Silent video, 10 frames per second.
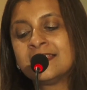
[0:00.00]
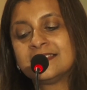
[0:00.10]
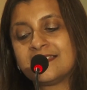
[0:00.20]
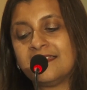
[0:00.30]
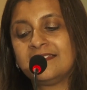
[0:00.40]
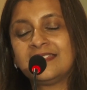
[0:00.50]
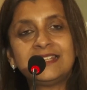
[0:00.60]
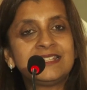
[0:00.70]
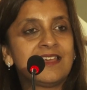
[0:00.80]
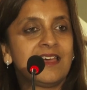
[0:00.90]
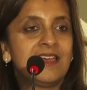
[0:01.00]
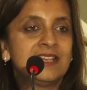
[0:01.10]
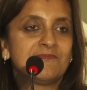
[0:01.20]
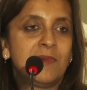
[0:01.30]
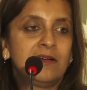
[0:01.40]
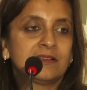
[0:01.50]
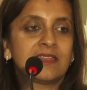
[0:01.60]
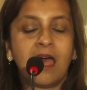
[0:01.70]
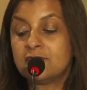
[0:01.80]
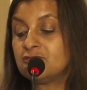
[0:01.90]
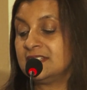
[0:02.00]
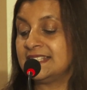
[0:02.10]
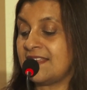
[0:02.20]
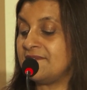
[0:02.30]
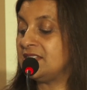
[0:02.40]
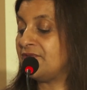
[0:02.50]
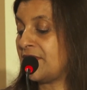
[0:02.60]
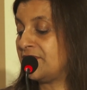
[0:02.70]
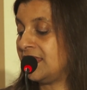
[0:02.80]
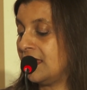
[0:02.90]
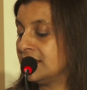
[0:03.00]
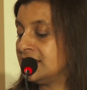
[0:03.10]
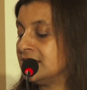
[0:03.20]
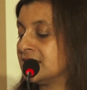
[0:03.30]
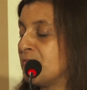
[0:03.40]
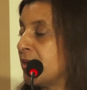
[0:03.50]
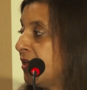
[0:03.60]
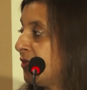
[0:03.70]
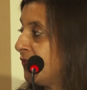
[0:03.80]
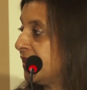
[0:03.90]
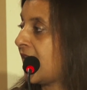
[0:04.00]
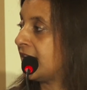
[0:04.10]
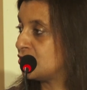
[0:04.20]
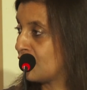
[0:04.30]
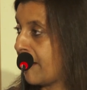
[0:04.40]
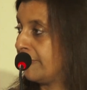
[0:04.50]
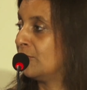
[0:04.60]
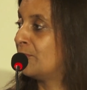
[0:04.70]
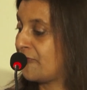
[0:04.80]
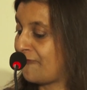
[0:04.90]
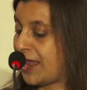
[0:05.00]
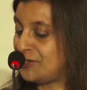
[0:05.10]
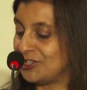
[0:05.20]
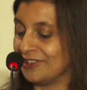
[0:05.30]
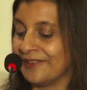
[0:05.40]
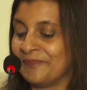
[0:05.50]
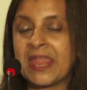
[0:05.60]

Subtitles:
So this year has marked the 175th year since the birth of the actuarial profession,